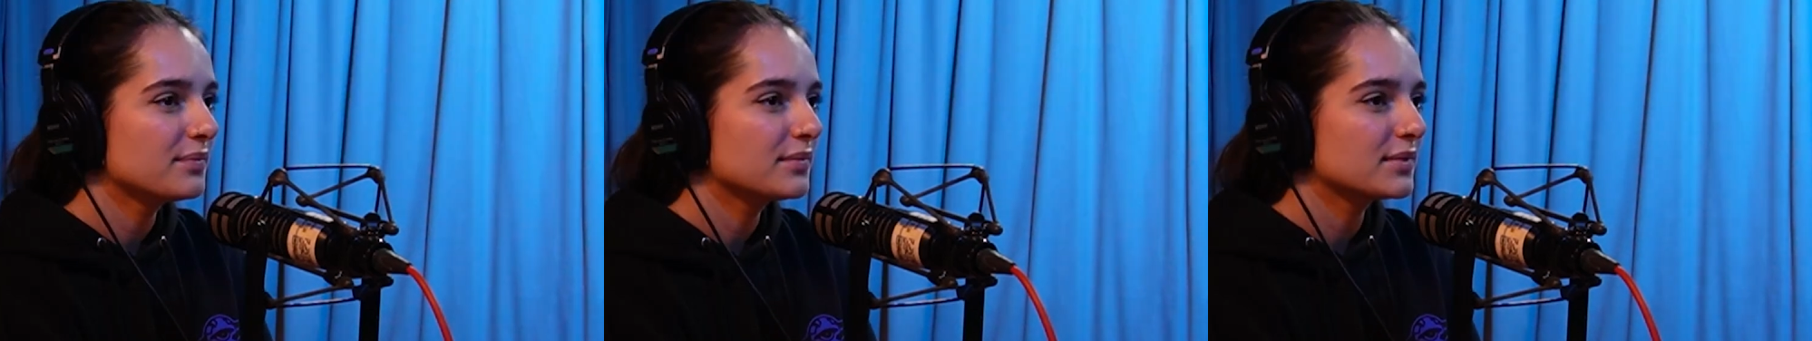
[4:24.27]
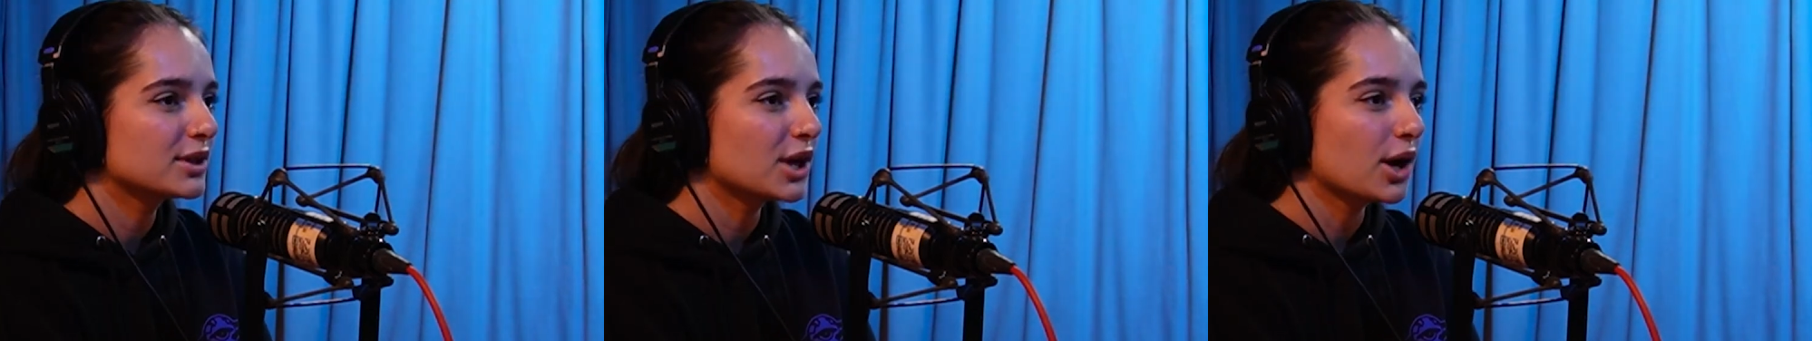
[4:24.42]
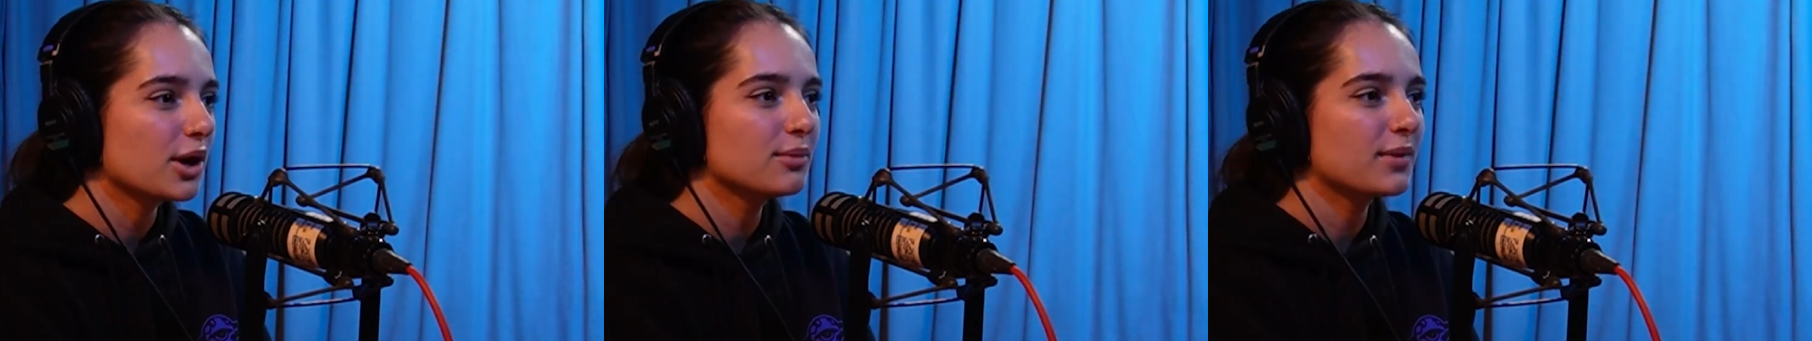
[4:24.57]

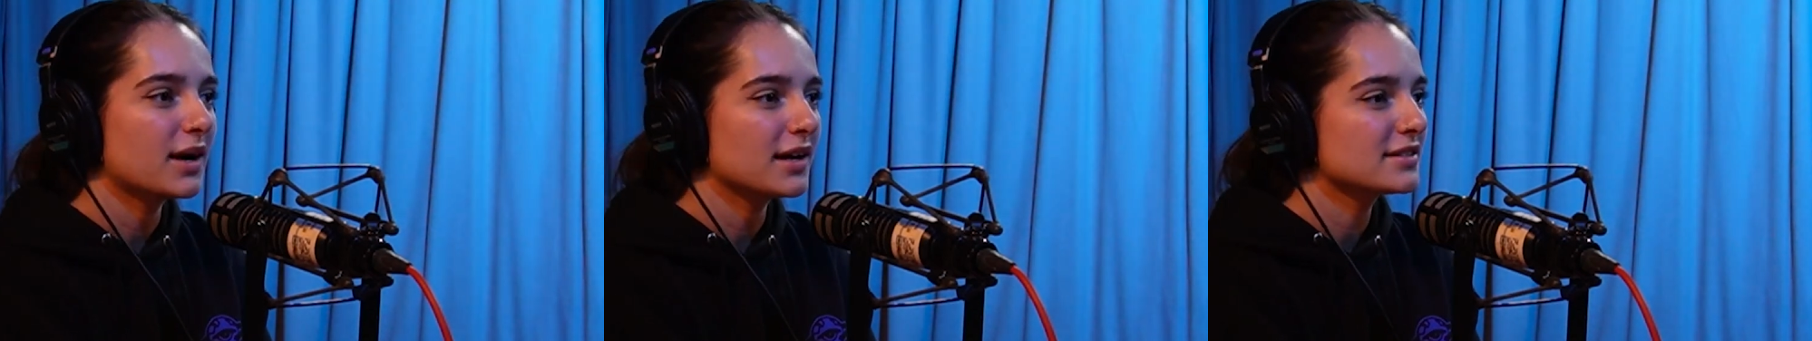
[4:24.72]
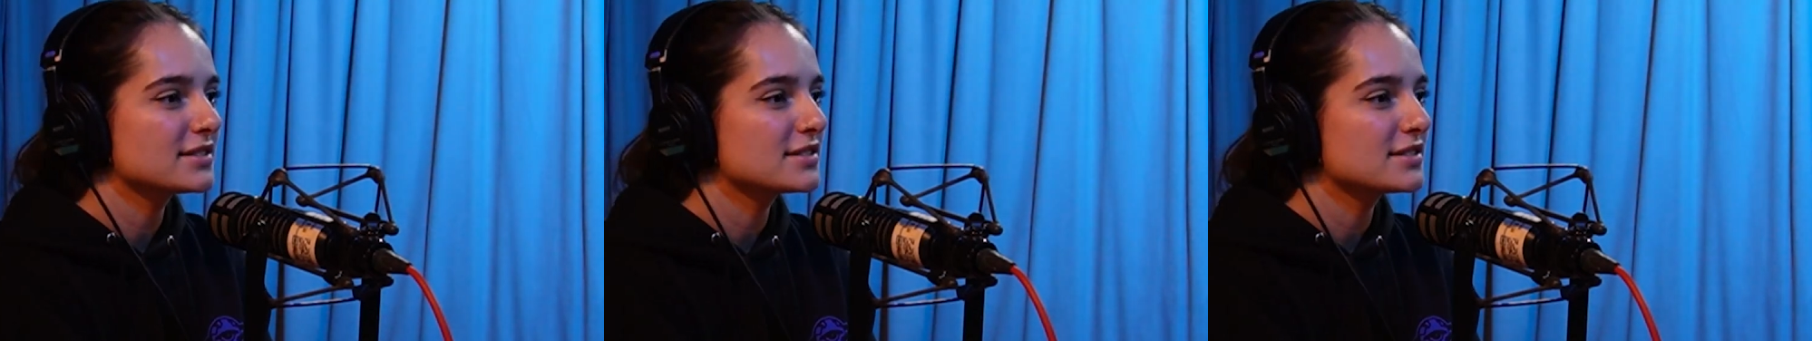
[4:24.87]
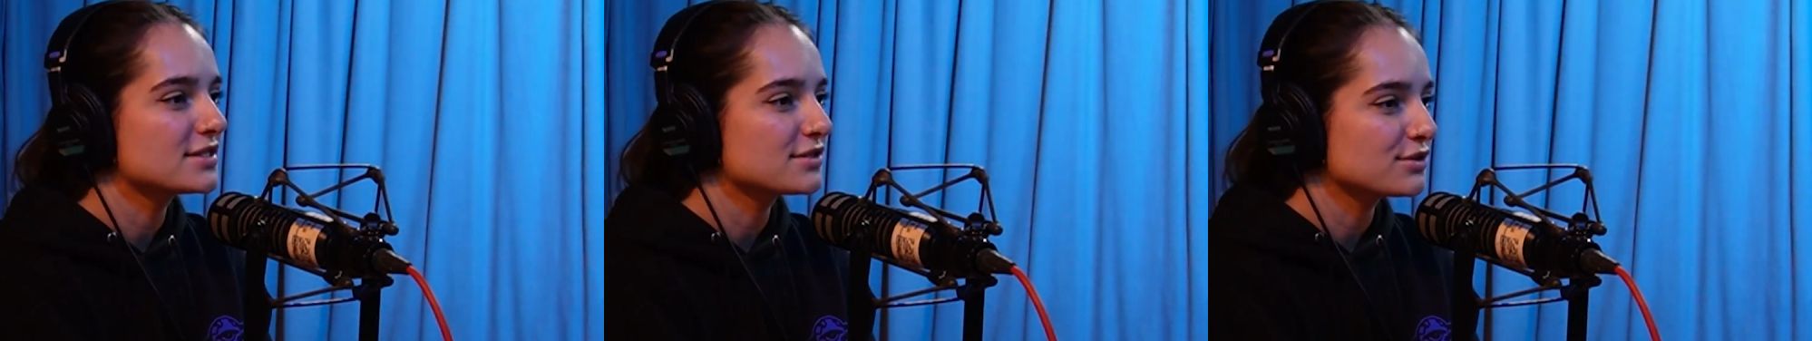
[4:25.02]
Going back
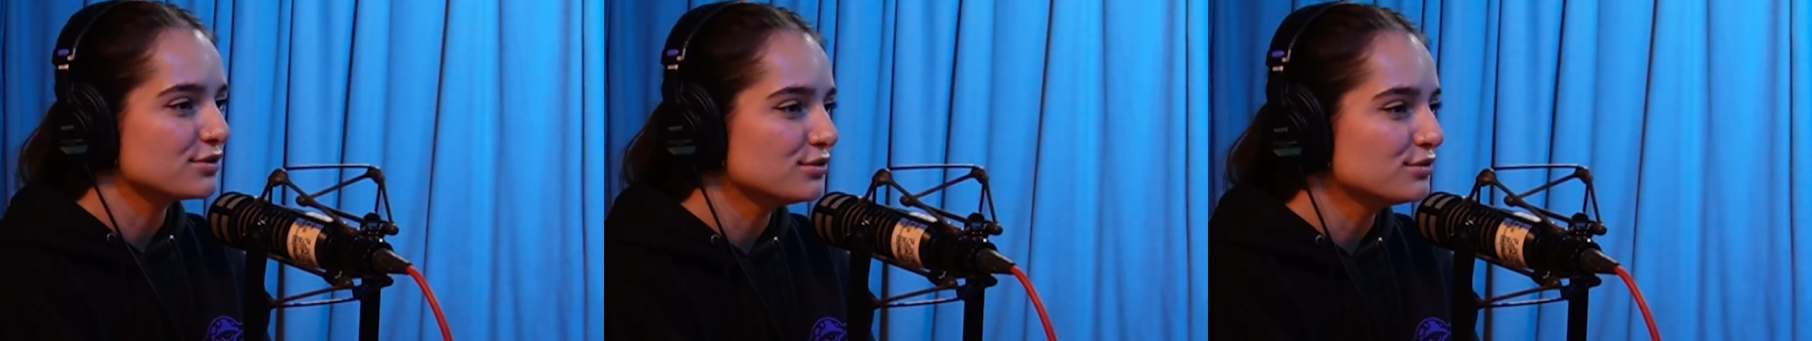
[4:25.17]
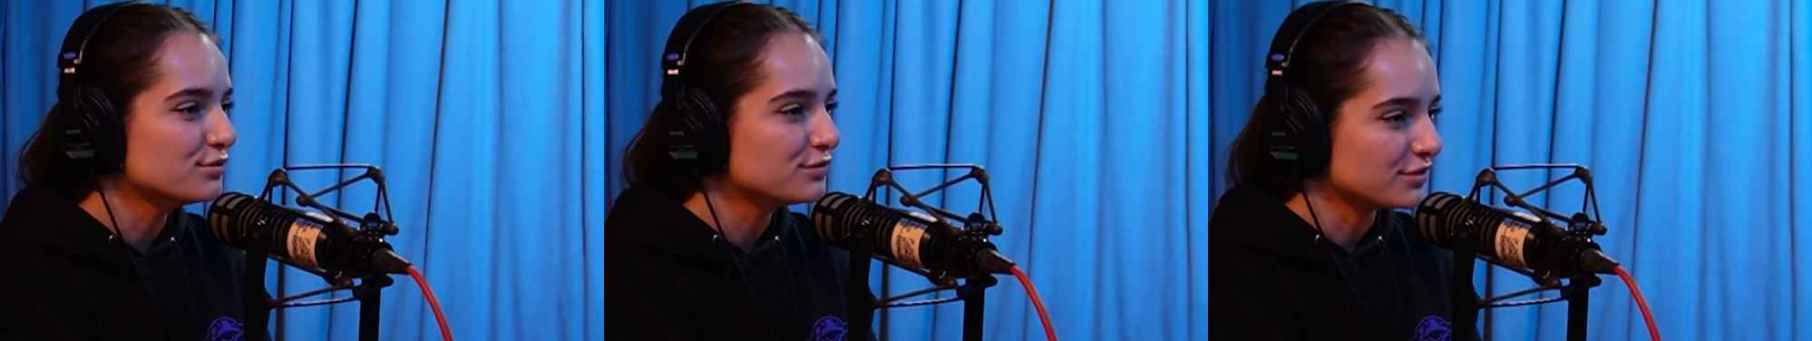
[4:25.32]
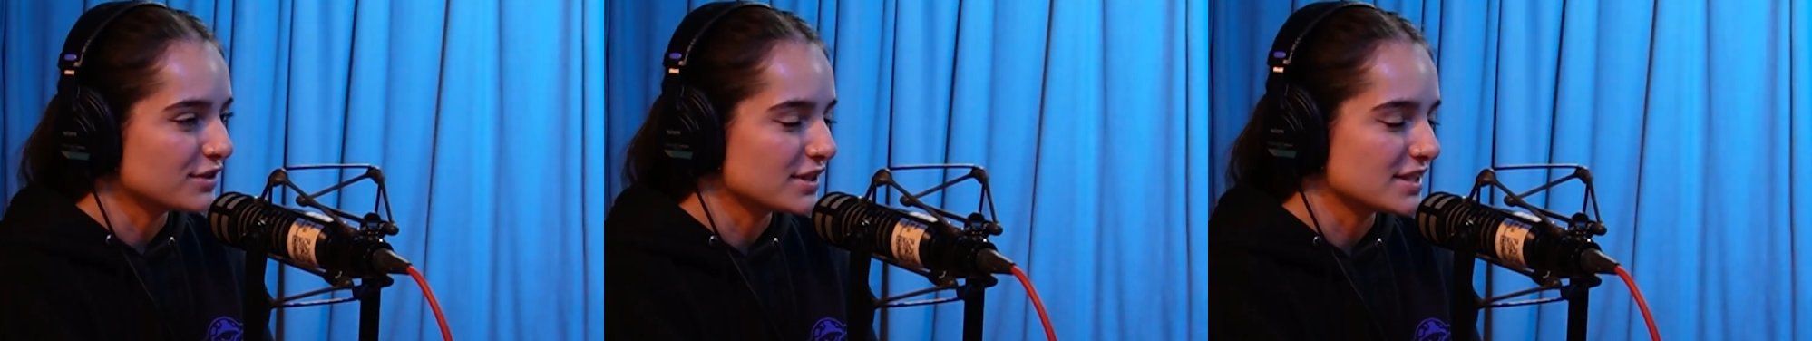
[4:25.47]
to school
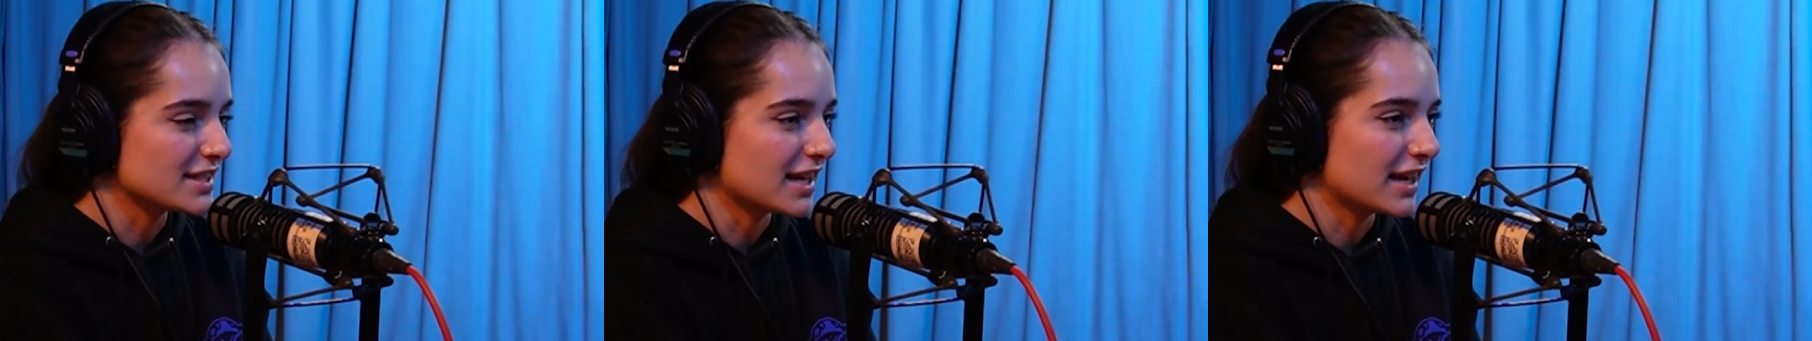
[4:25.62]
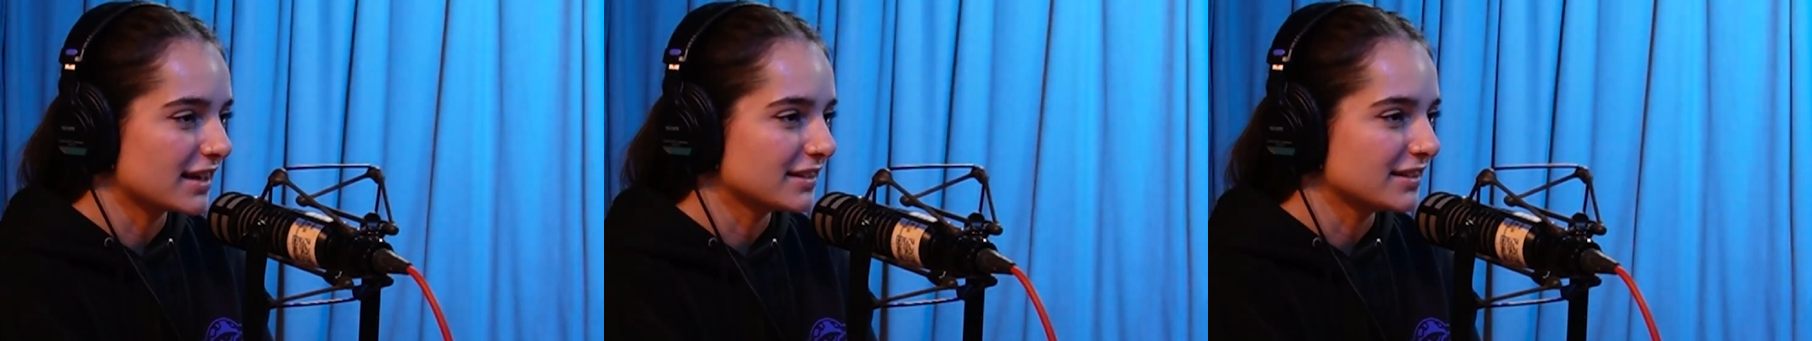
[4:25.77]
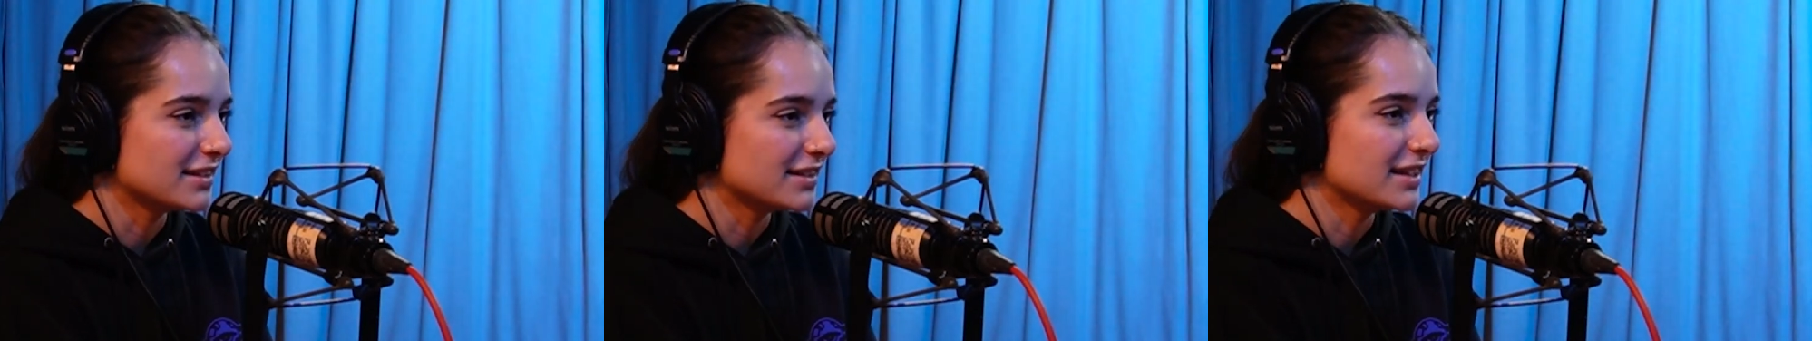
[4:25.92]
for a
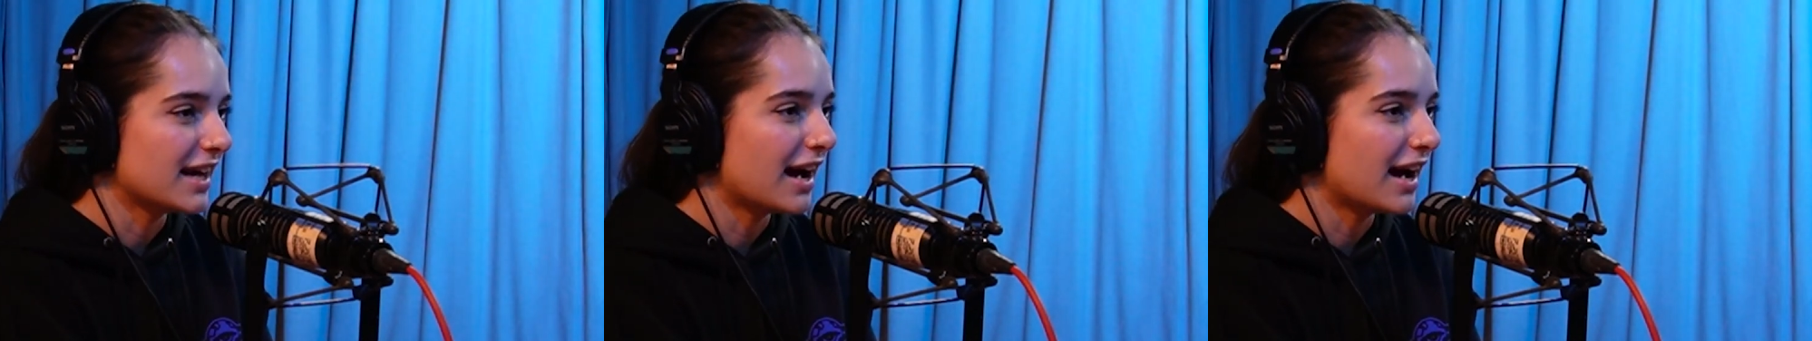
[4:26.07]
second,